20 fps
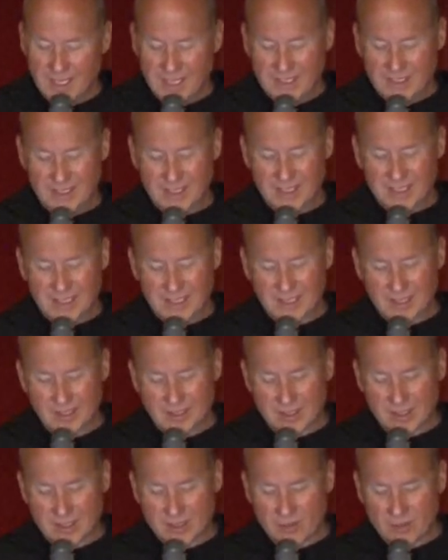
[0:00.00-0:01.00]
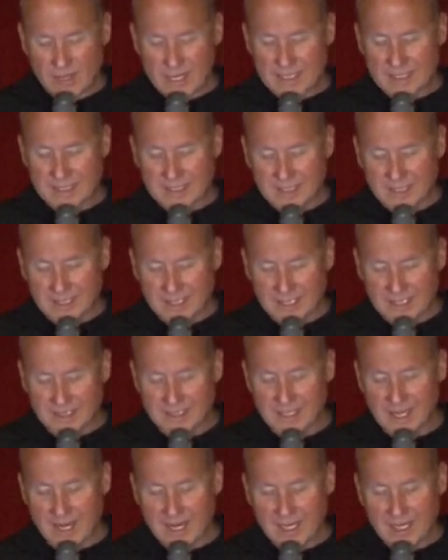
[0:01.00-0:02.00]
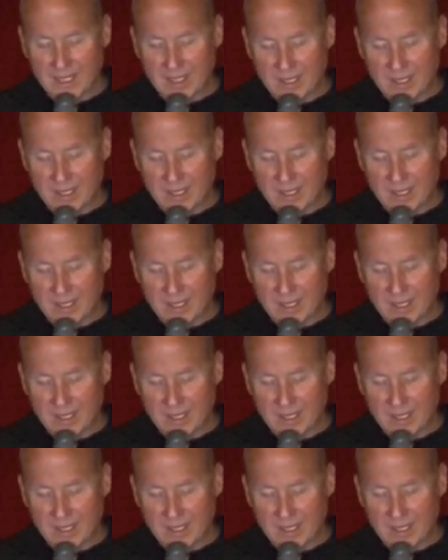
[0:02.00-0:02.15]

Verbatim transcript: just stress and anxiety,